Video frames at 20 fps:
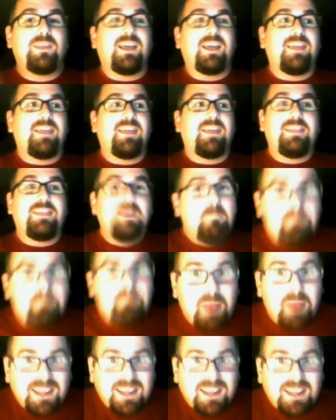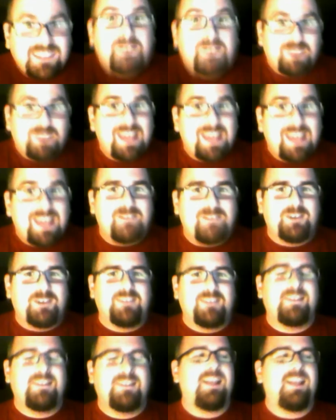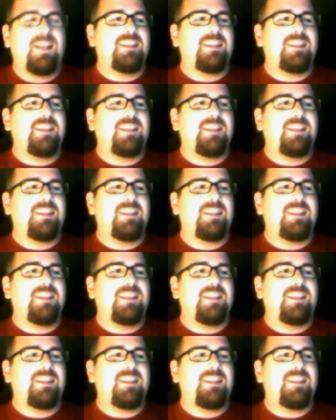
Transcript: the best flavors.